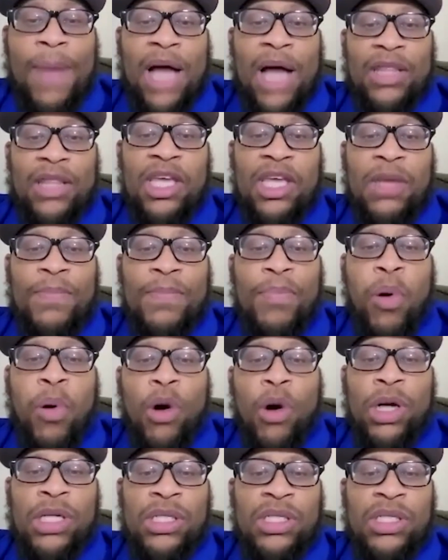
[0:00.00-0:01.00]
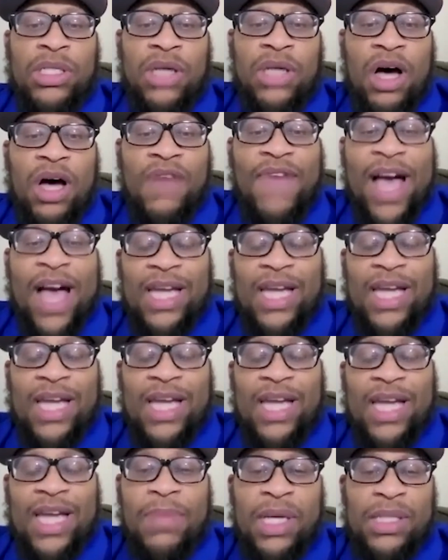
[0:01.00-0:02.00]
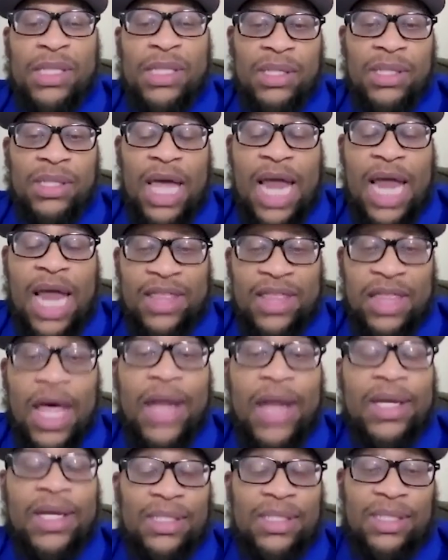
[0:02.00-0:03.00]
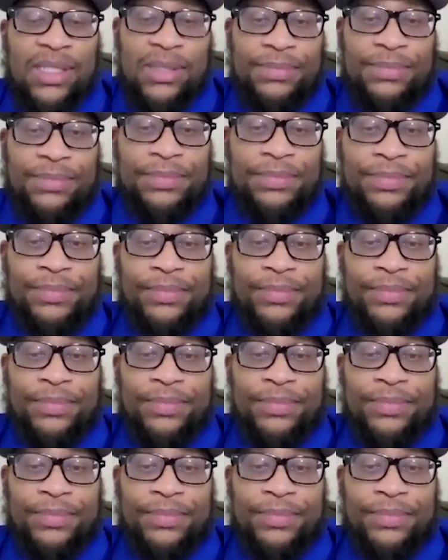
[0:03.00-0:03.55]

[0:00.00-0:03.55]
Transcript: about the importance of academics and athletics?